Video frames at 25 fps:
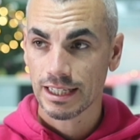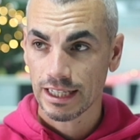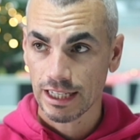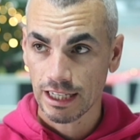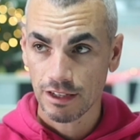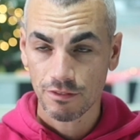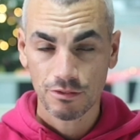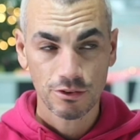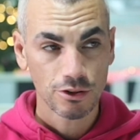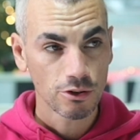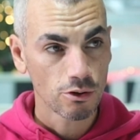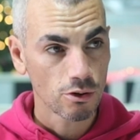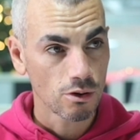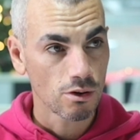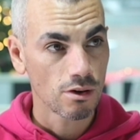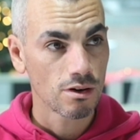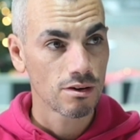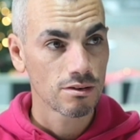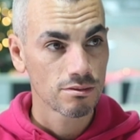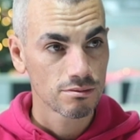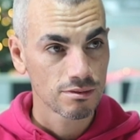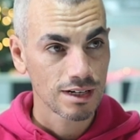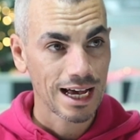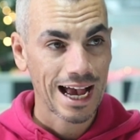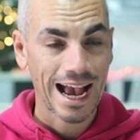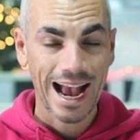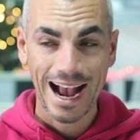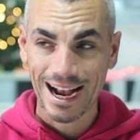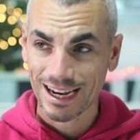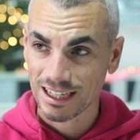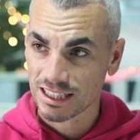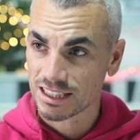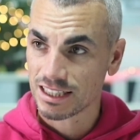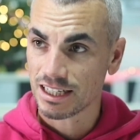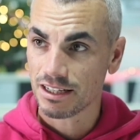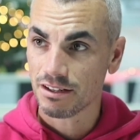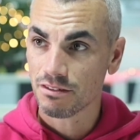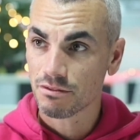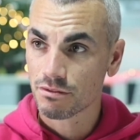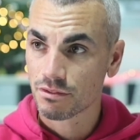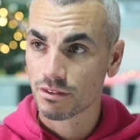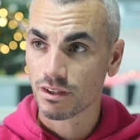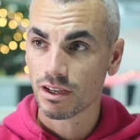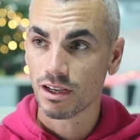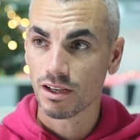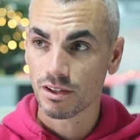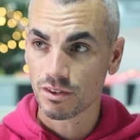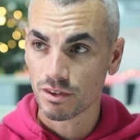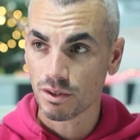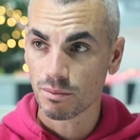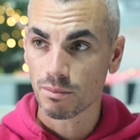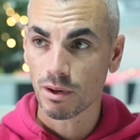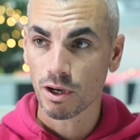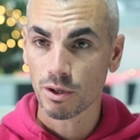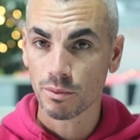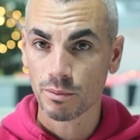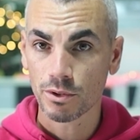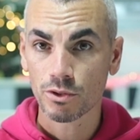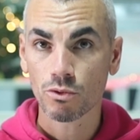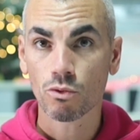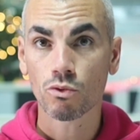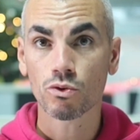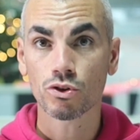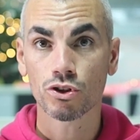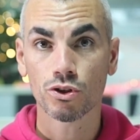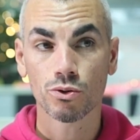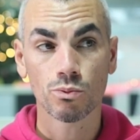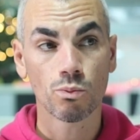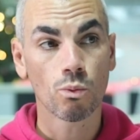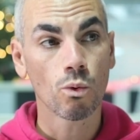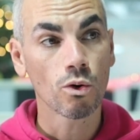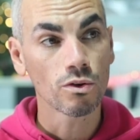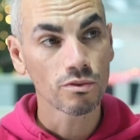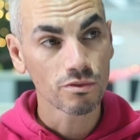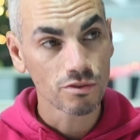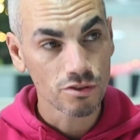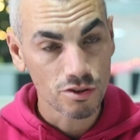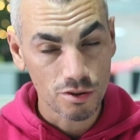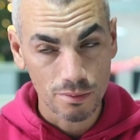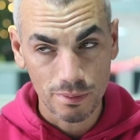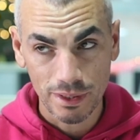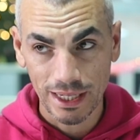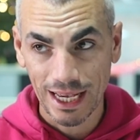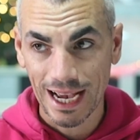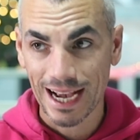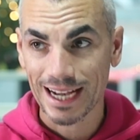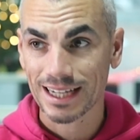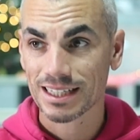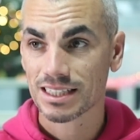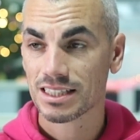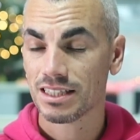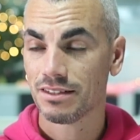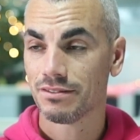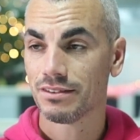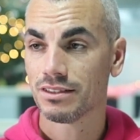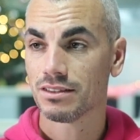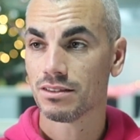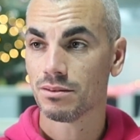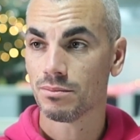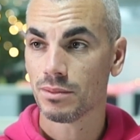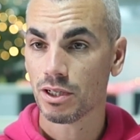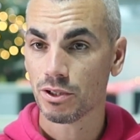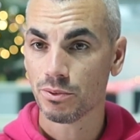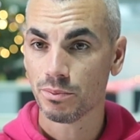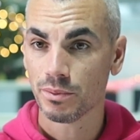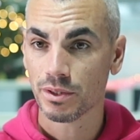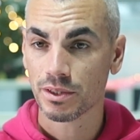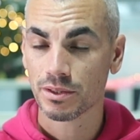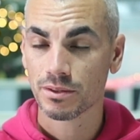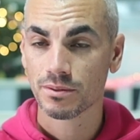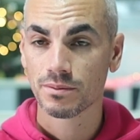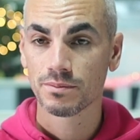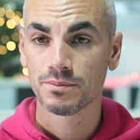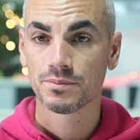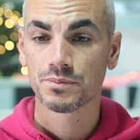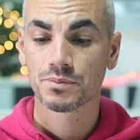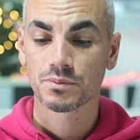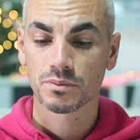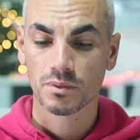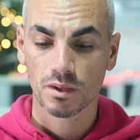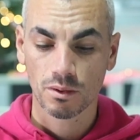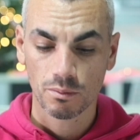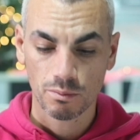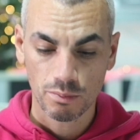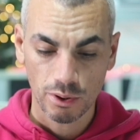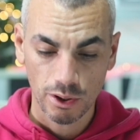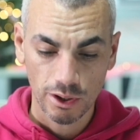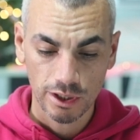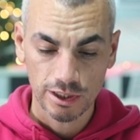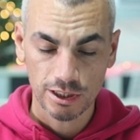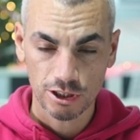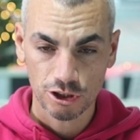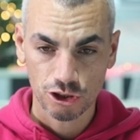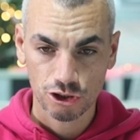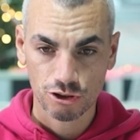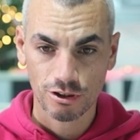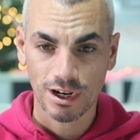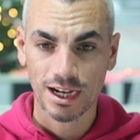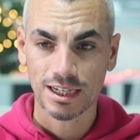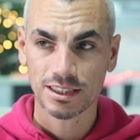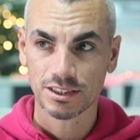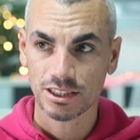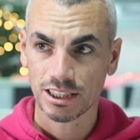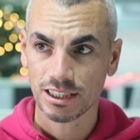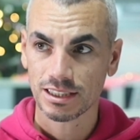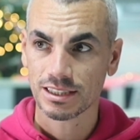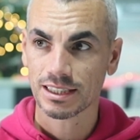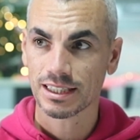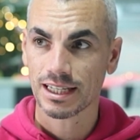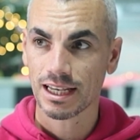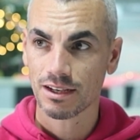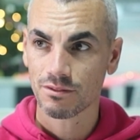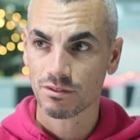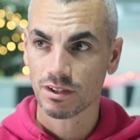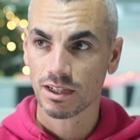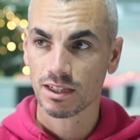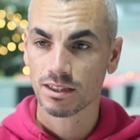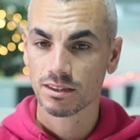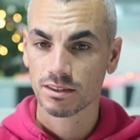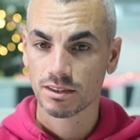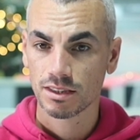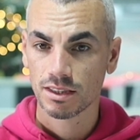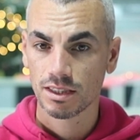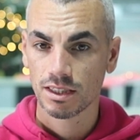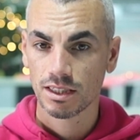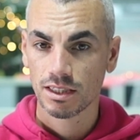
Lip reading: if you're active at the moment, or you want to be active at the moment, putting a strategy together,